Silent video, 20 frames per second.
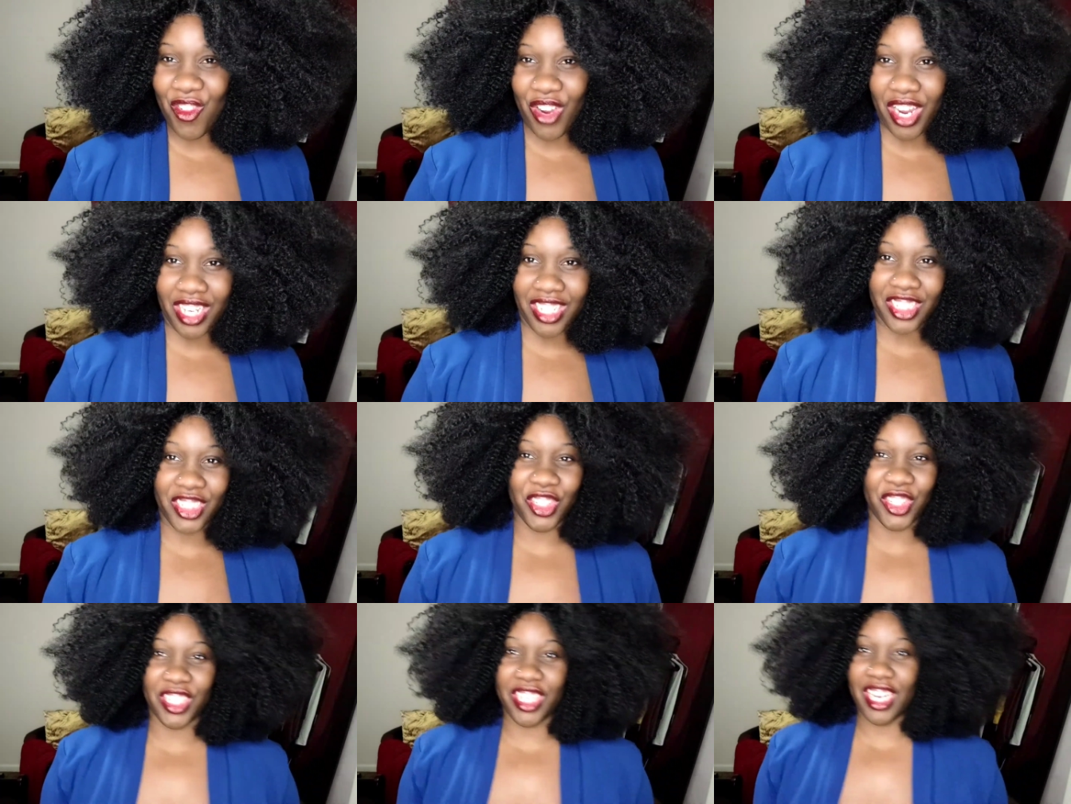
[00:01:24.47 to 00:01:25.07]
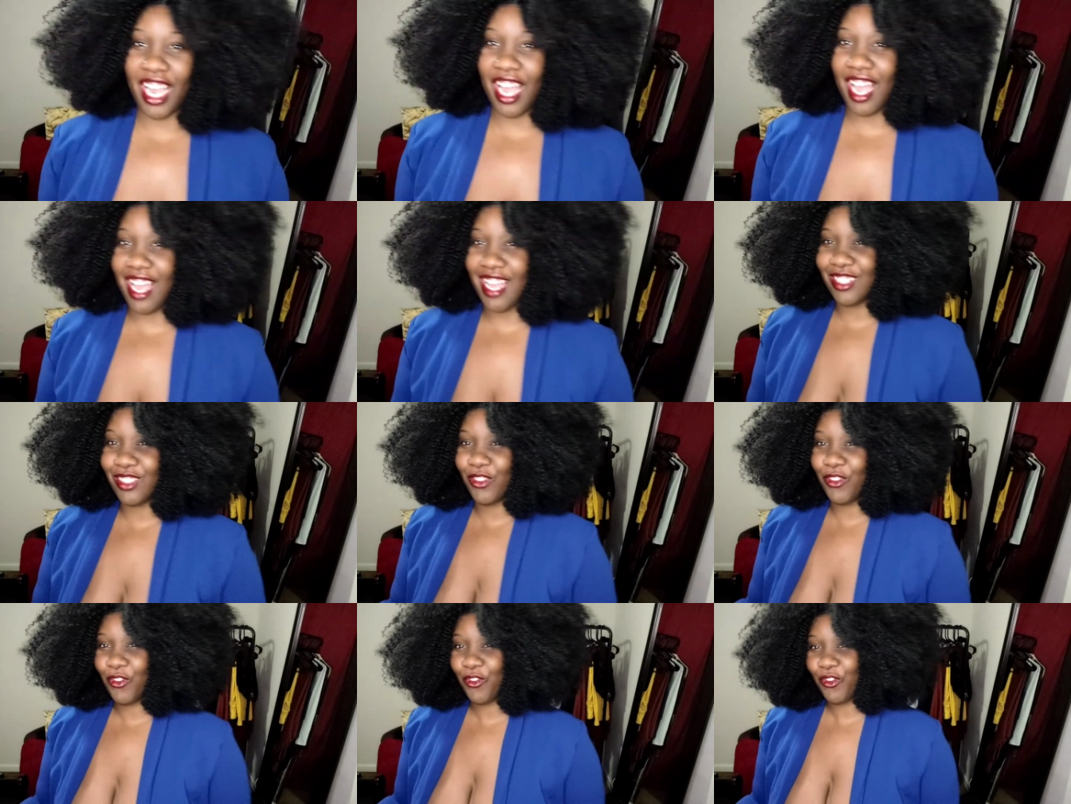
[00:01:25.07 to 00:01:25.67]
right, you
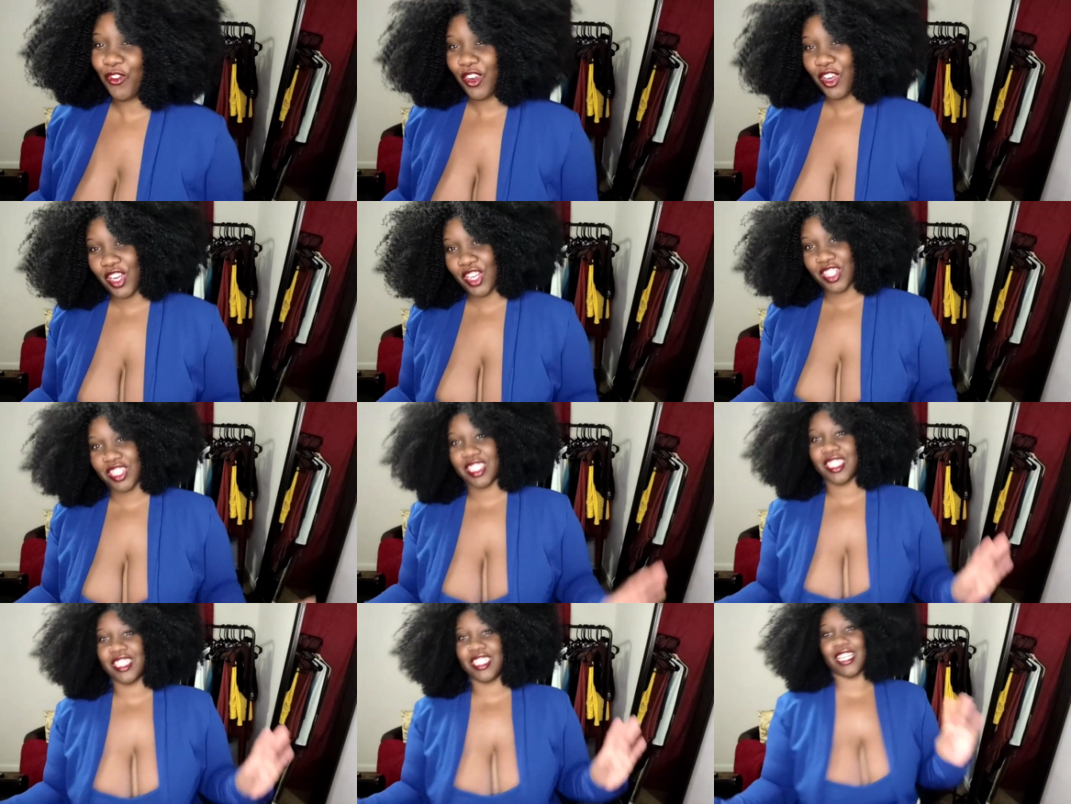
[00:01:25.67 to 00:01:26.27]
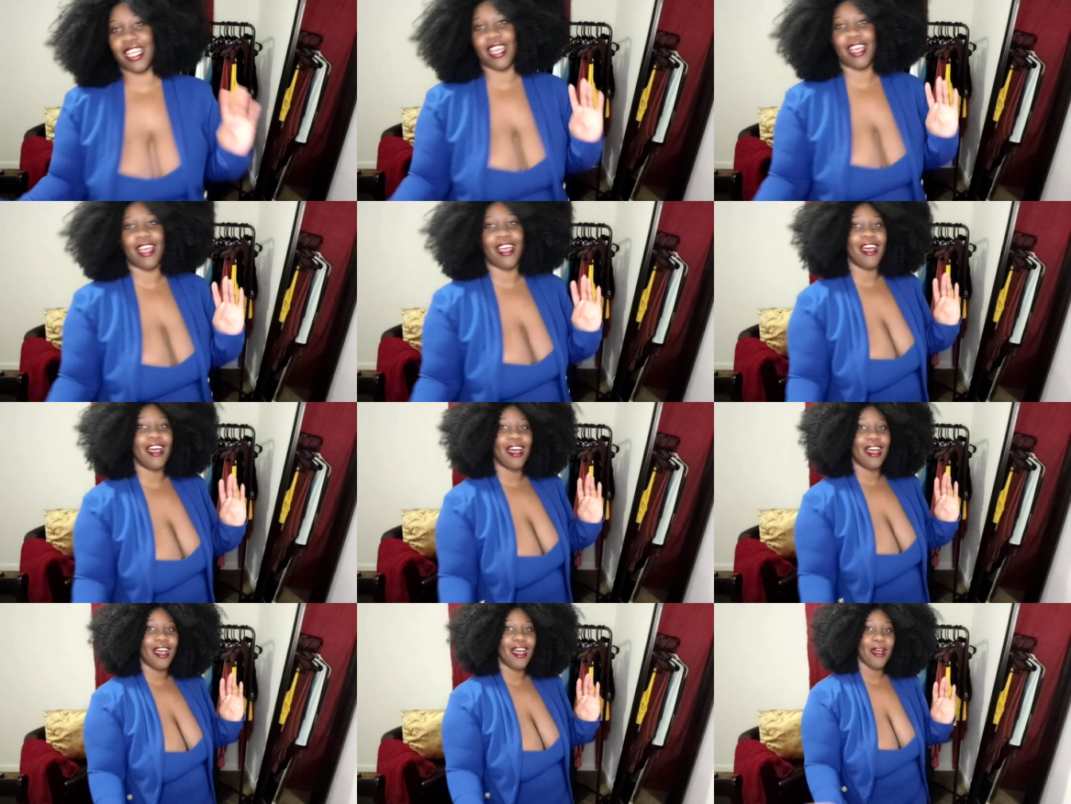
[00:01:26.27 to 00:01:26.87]
guys. First
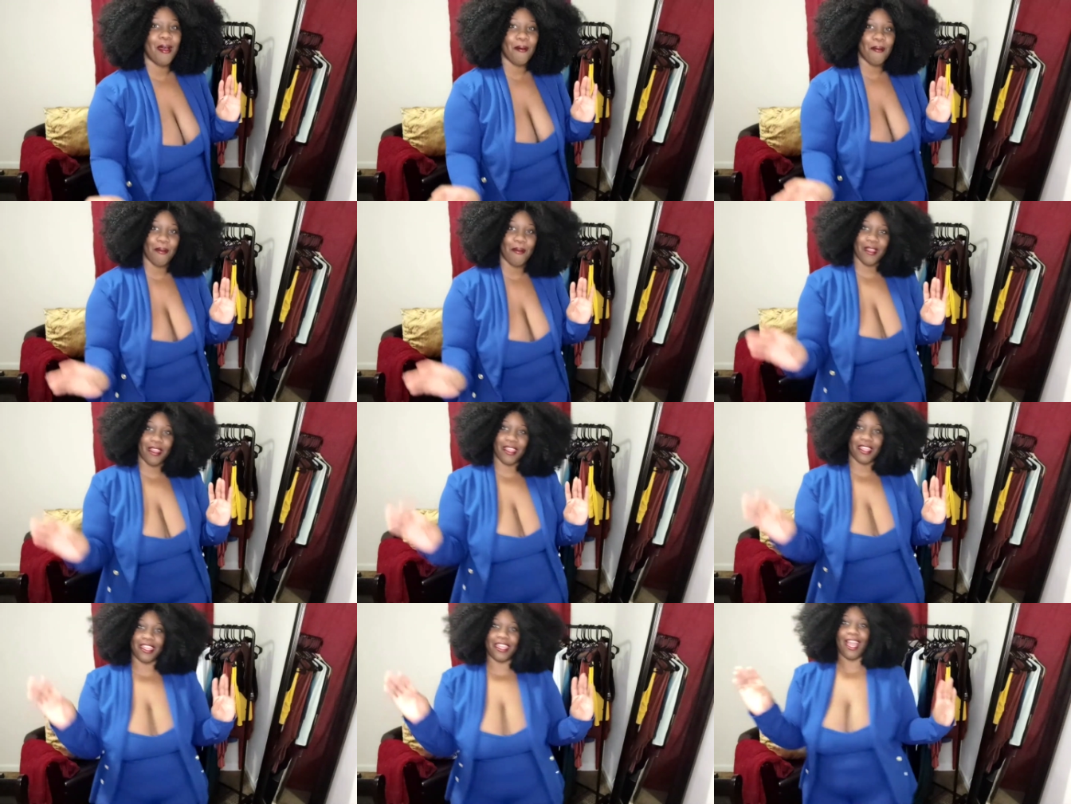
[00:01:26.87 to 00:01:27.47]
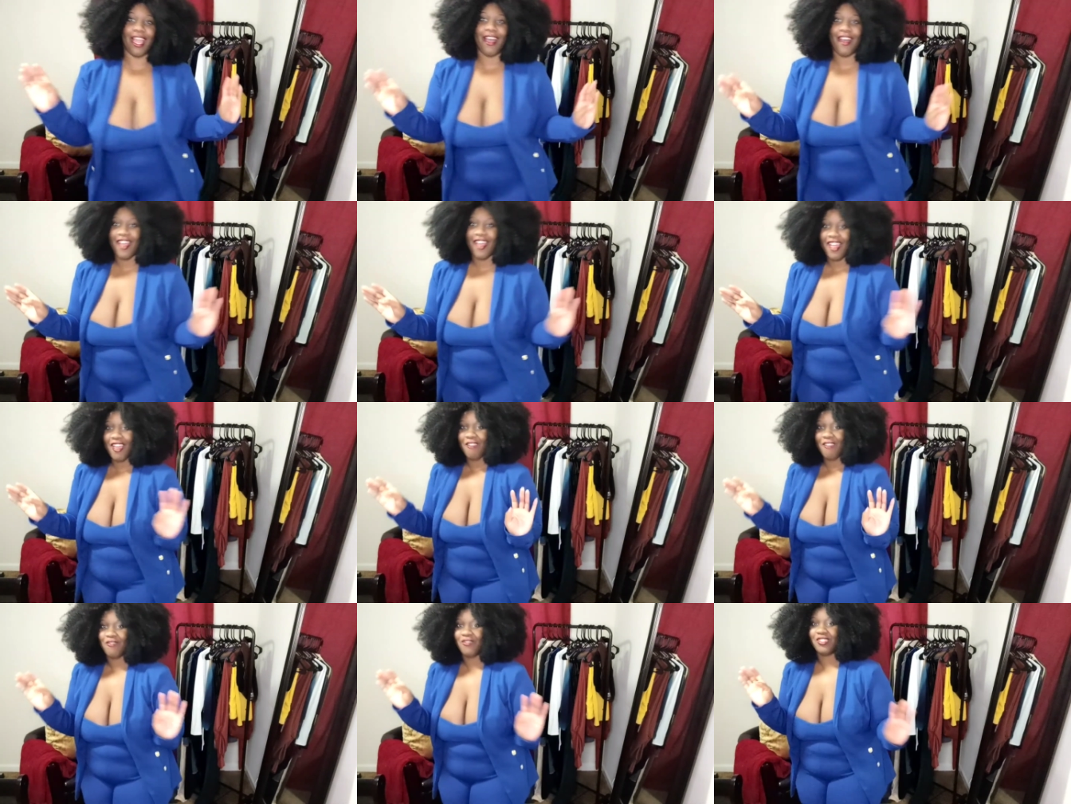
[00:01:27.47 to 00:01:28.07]
up, y'all
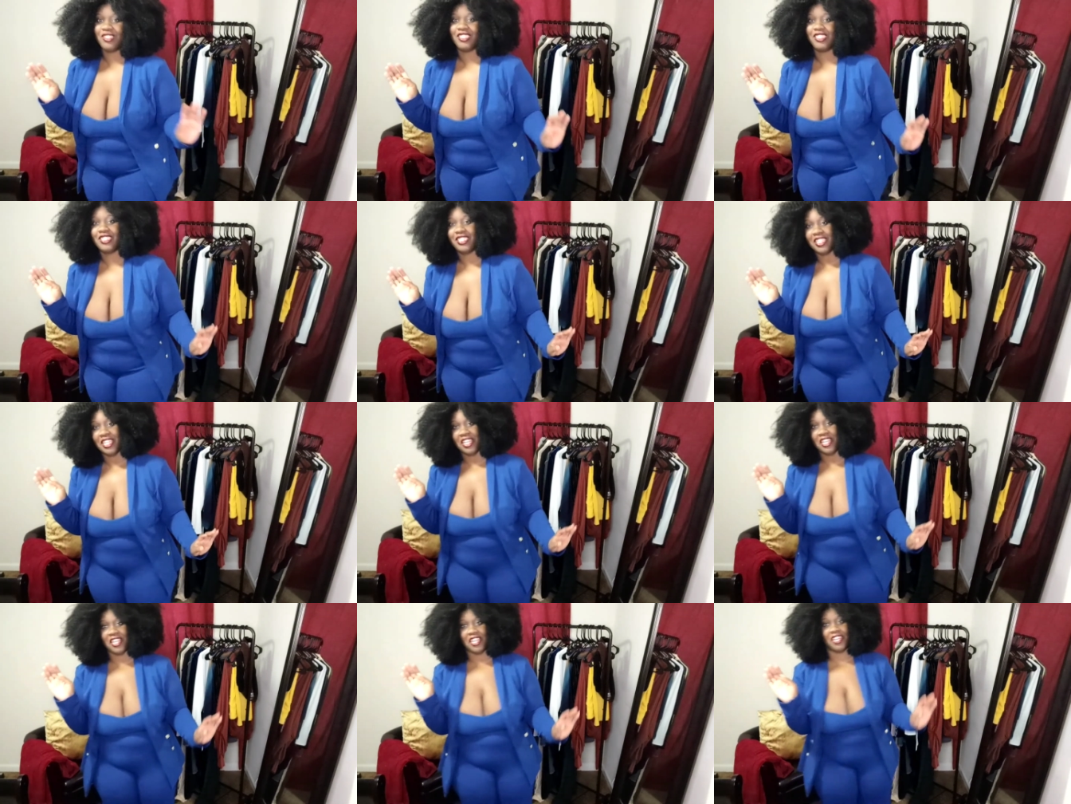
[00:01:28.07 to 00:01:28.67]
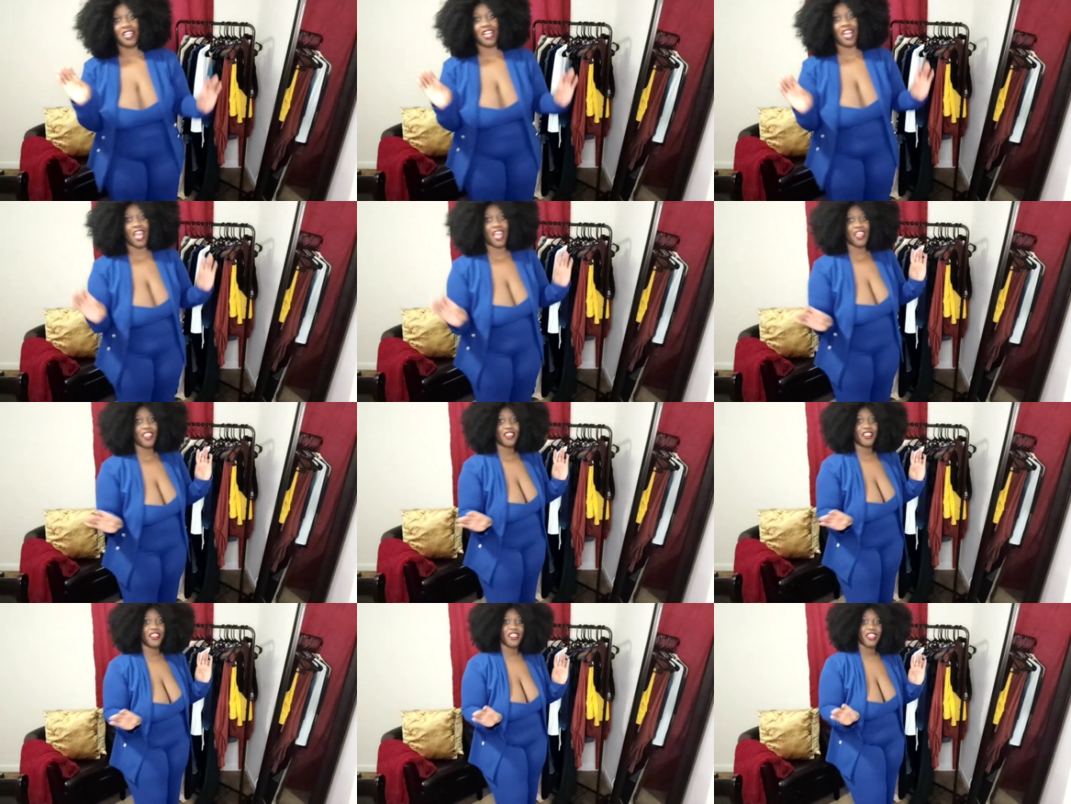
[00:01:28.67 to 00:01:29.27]
have seen
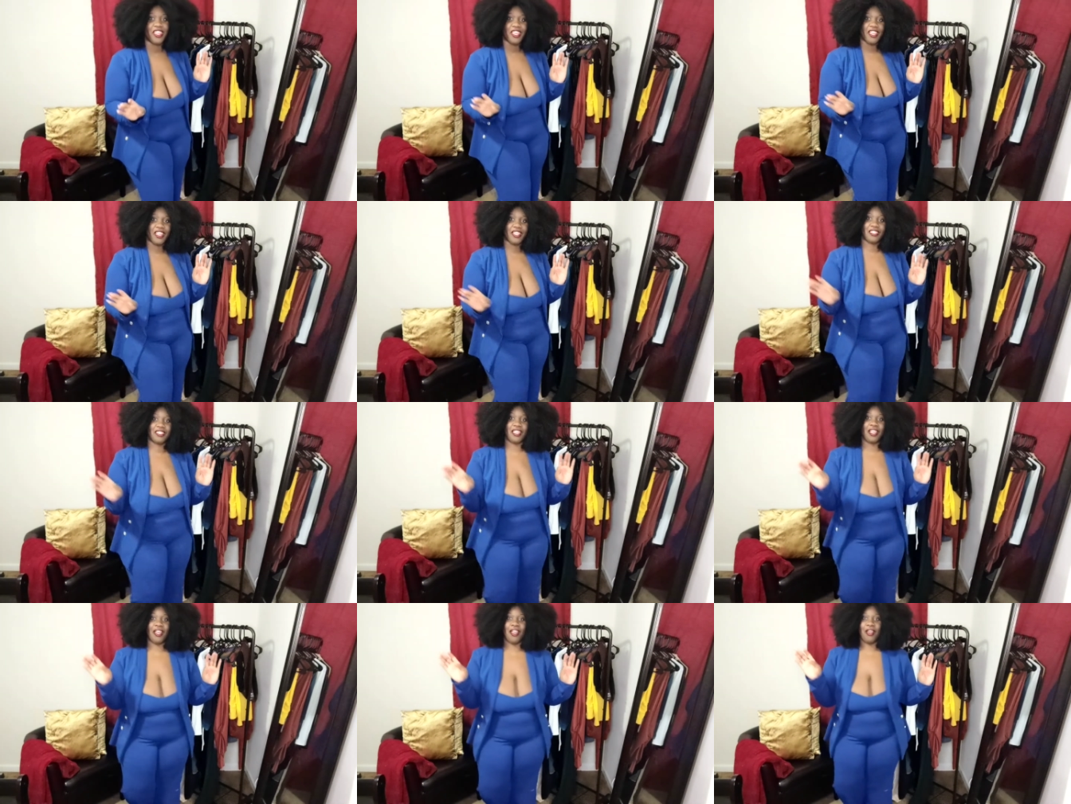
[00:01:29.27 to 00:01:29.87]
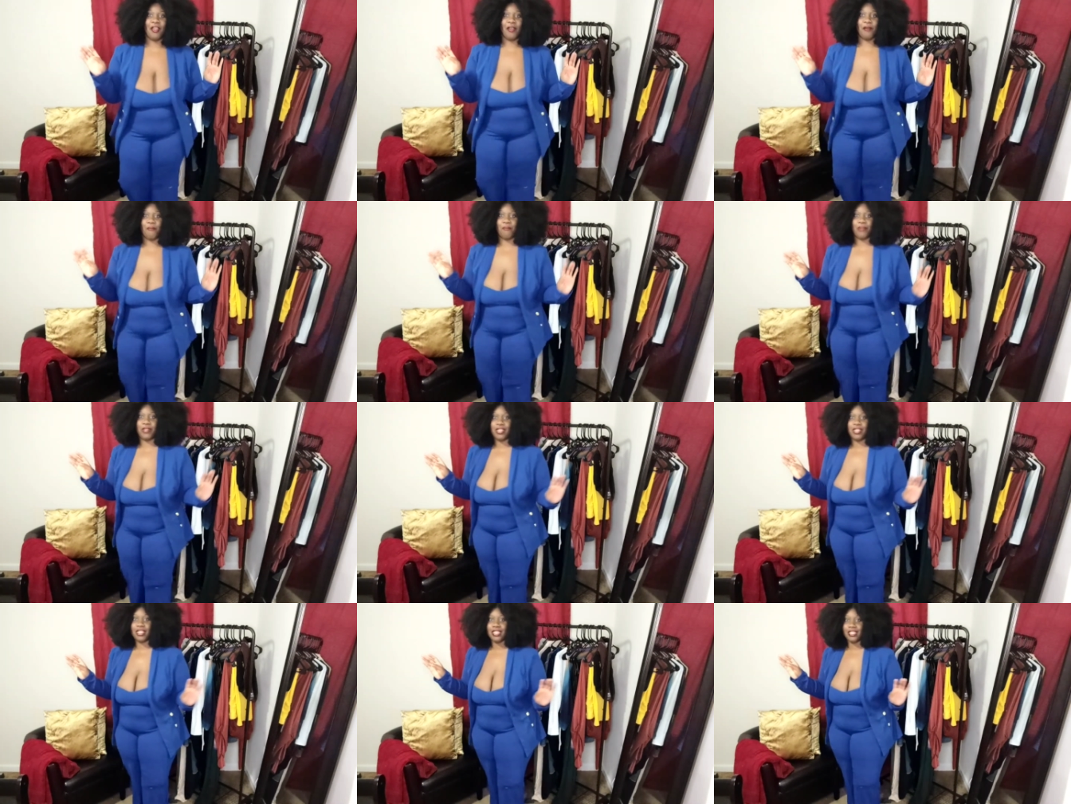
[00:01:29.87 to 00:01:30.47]
this
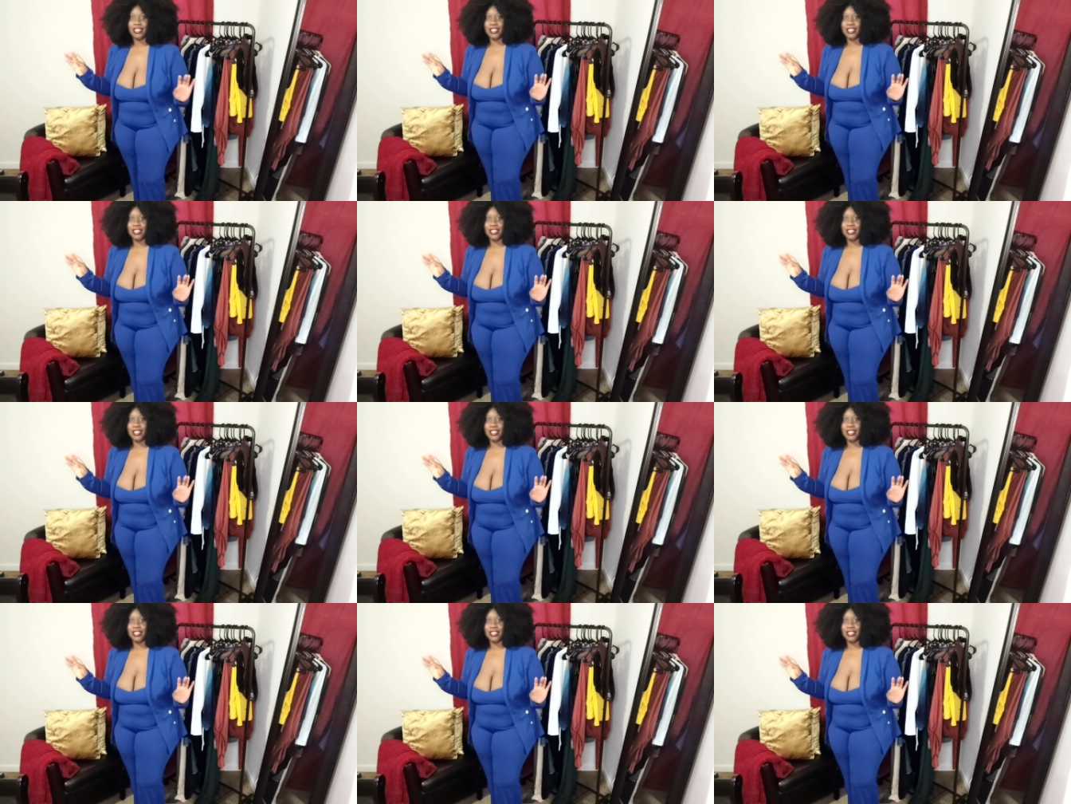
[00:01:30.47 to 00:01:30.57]
piece